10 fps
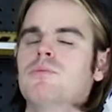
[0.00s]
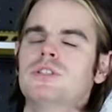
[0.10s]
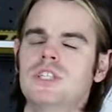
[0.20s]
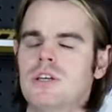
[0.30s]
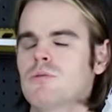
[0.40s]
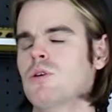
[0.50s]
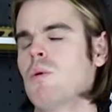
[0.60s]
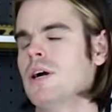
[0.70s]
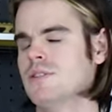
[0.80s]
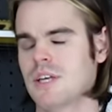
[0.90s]
which again
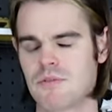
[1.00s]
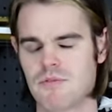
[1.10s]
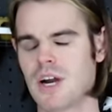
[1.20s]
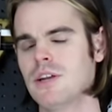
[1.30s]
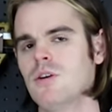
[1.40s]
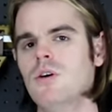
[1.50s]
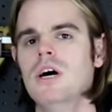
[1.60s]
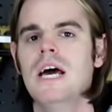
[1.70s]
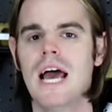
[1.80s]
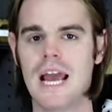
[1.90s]
requires like vinyl
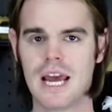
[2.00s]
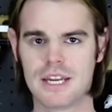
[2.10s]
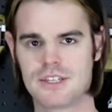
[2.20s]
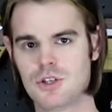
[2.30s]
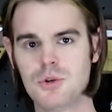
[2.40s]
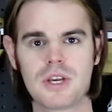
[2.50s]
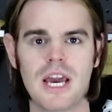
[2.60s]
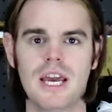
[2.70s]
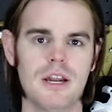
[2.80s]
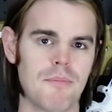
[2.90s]
and two
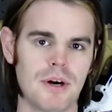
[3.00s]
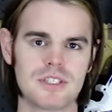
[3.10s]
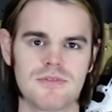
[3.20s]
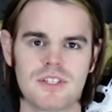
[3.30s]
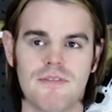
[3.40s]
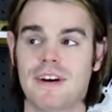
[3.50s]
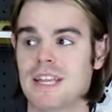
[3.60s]
K and a bunch of stuff.